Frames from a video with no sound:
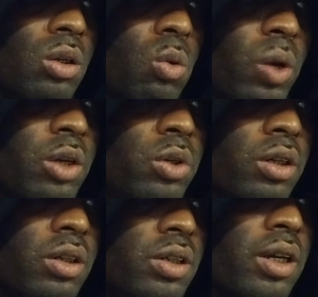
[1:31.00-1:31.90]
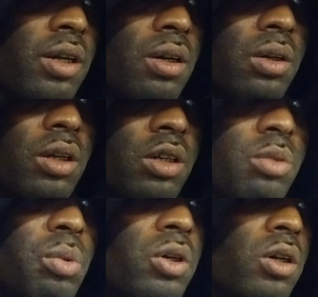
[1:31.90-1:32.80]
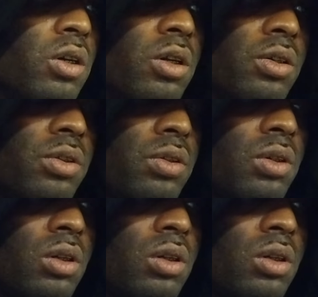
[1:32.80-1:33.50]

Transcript: The way you could tell is because